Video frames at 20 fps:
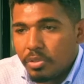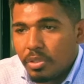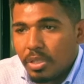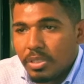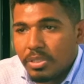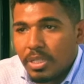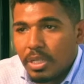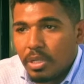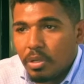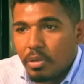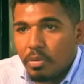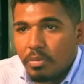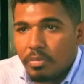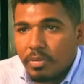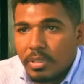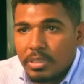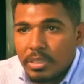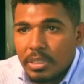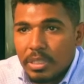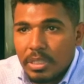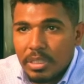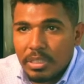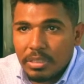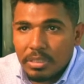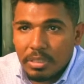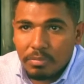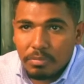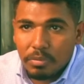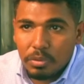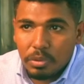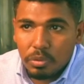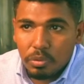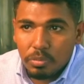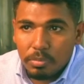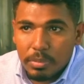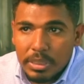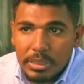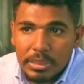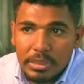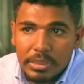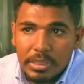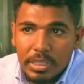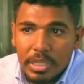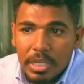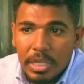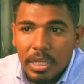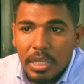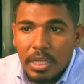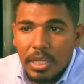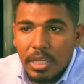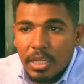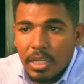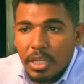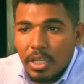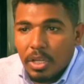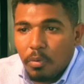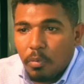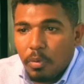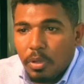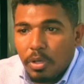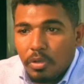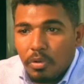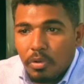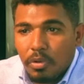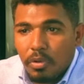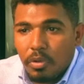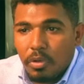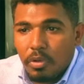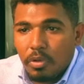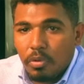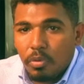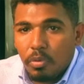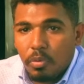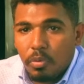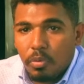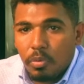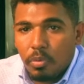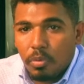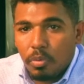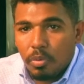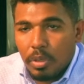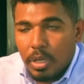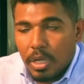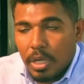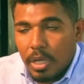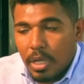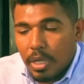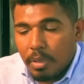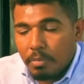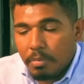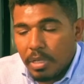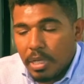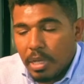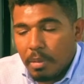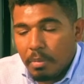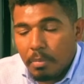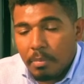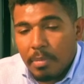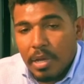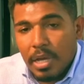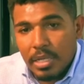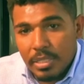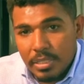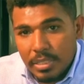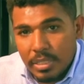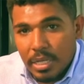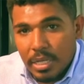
So I started off as an intern for two months, went on to uh, become a marketing